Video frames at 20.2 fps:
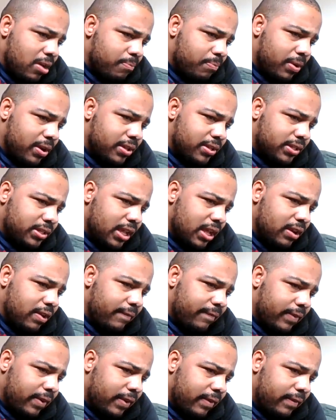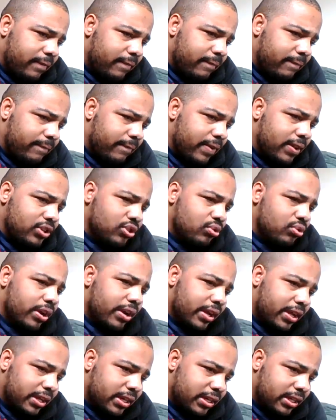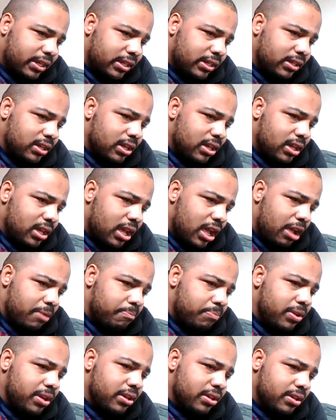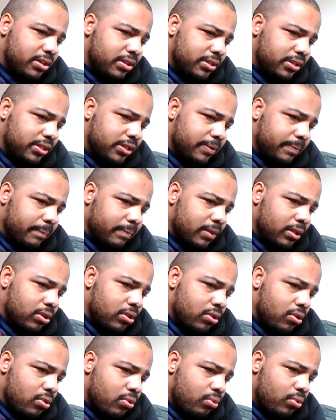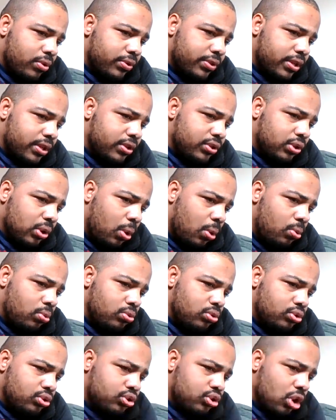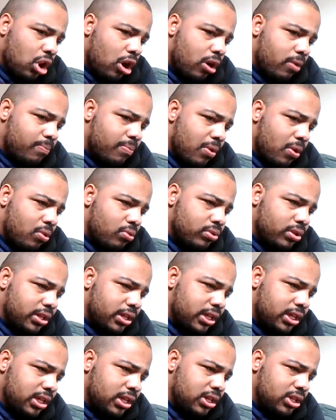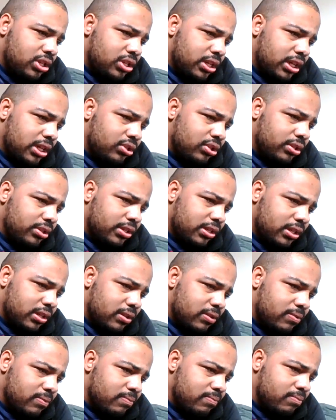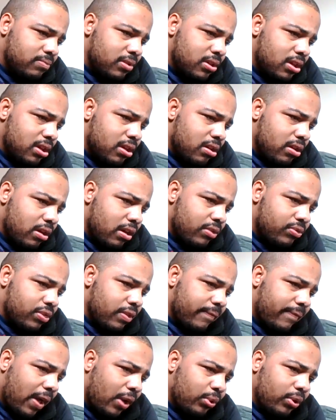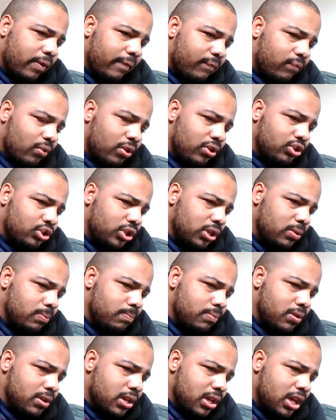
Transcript: but instead of inviscerating Ambias with his own jawbone, he teaches him the value of friendship.